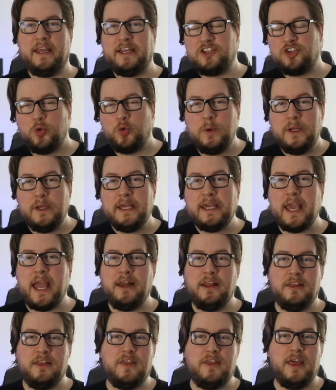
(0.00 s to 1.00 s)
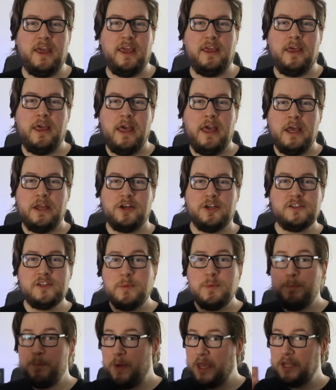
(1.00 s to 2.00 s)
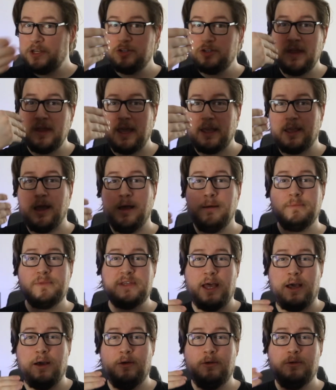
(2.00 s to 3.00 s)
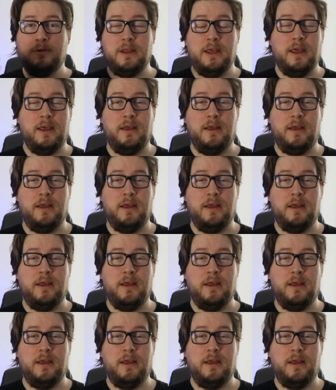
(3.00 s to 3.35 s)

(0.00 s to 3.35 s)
tweak anything, just the picture that comes out